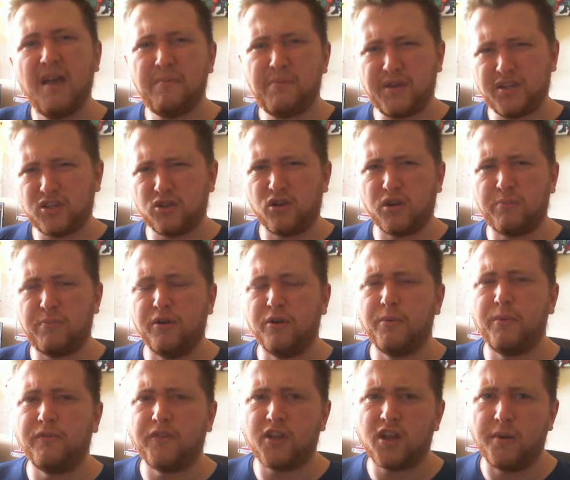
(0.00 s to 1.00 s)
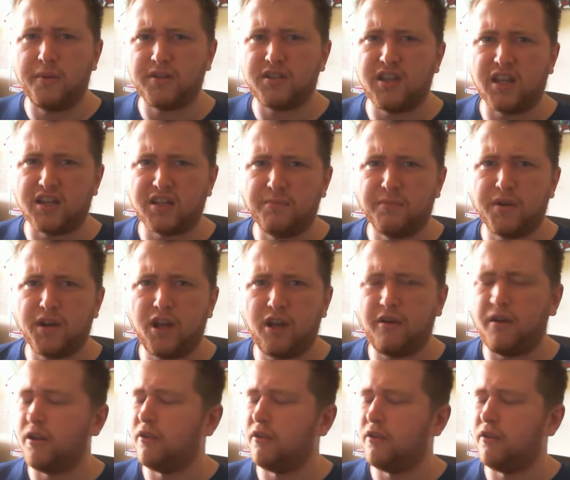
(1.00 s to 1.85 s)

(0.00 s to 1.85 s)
be sure to put them in the comment section below.